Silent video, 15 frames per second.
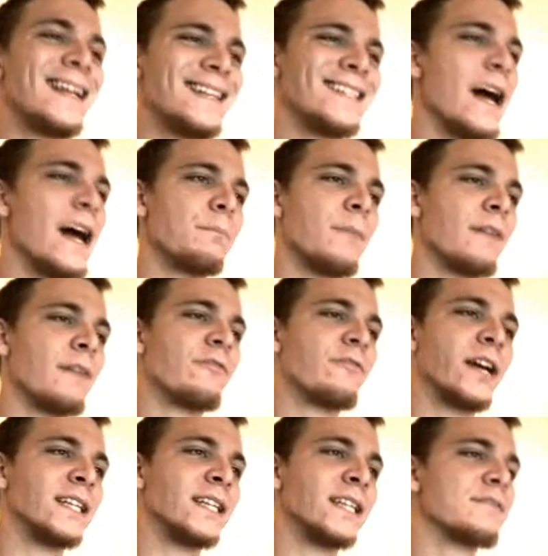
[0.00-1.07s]
not my
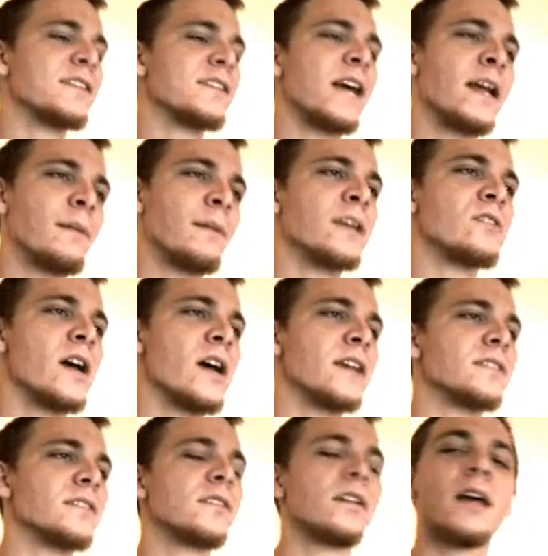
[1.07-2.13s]
freaking left side of my
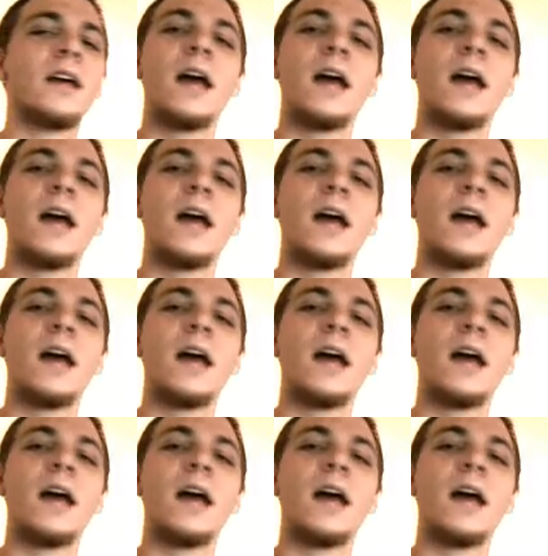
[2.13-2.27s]
chest.